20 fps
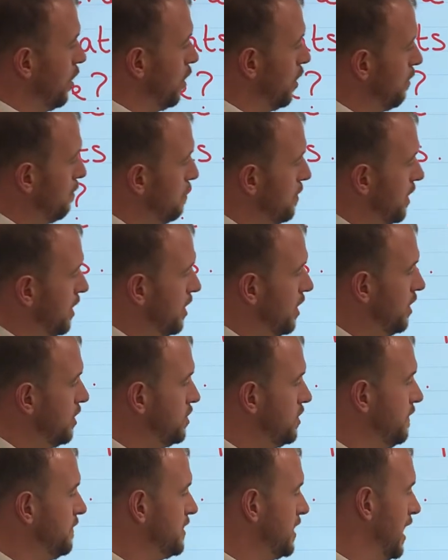because
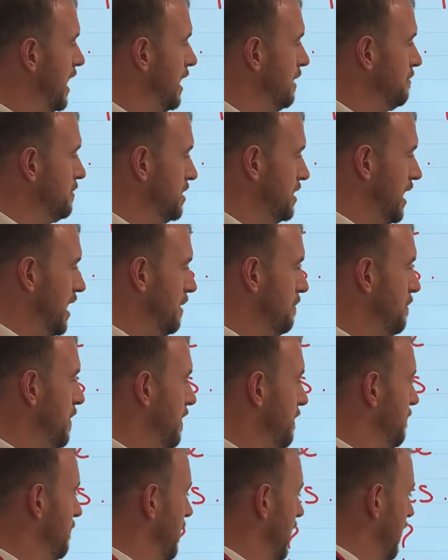you've times that by
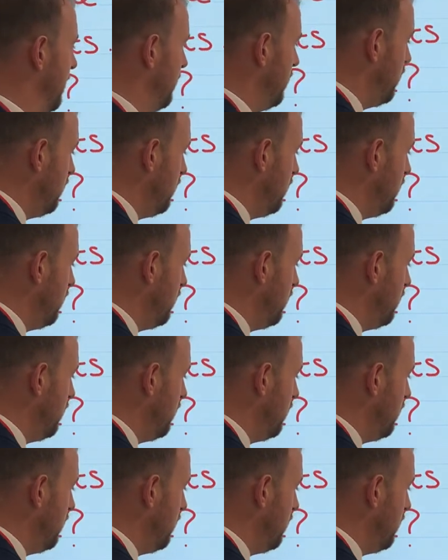5, you